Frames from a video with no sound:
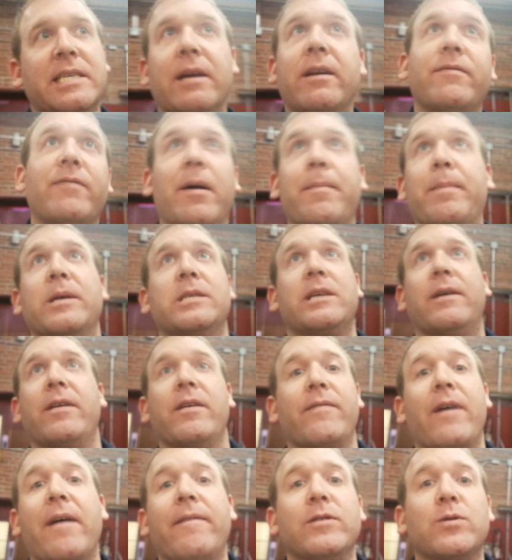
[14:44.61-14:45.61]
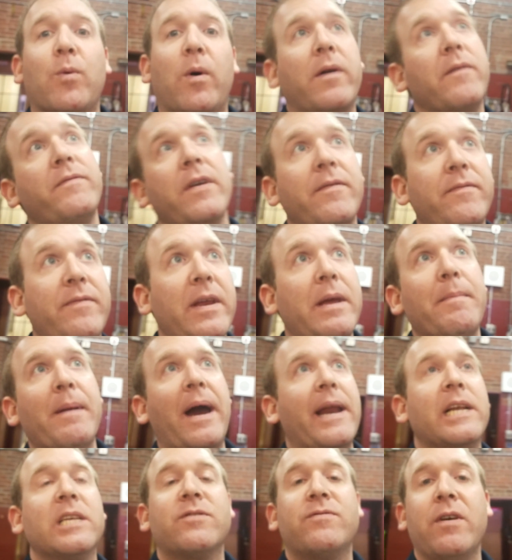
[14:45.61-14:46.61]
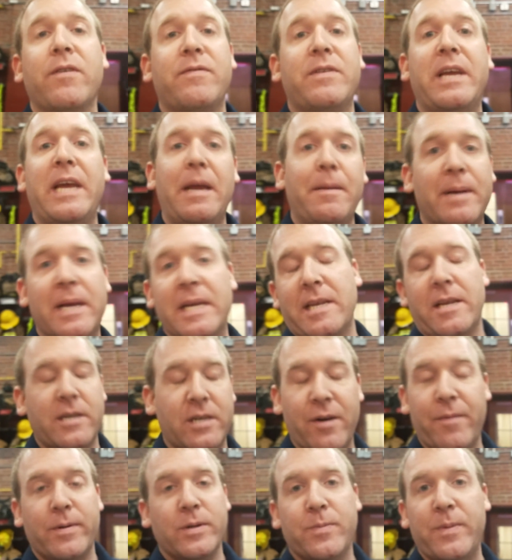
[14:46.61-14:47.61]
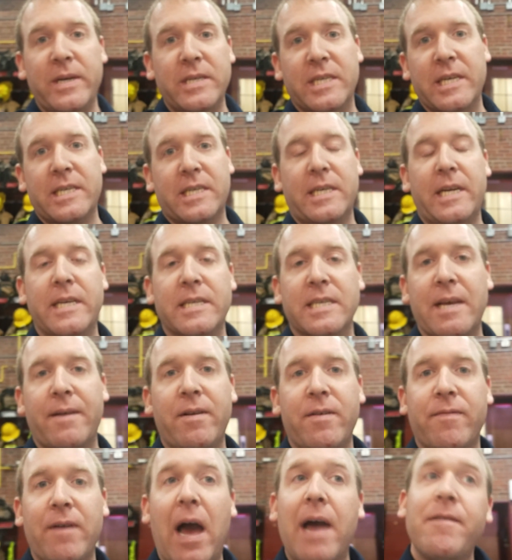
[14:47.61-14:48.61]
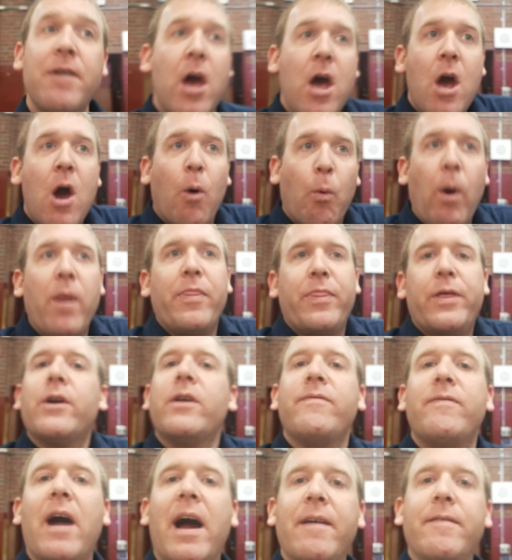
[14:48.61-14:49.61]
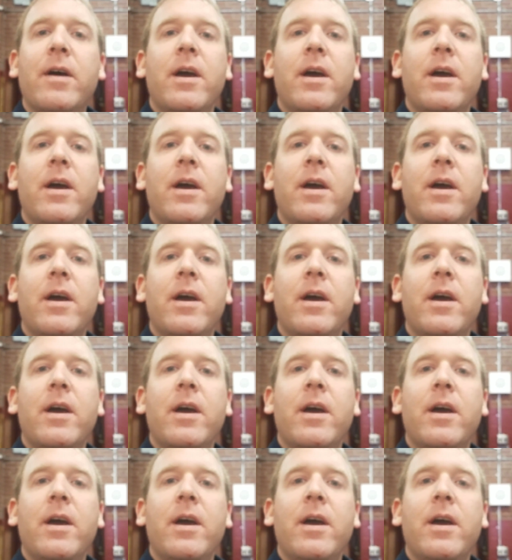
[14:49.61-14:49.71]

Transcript: 75 plus 75 is 150 minus 15, because there's a difference between 60 and 75. 135.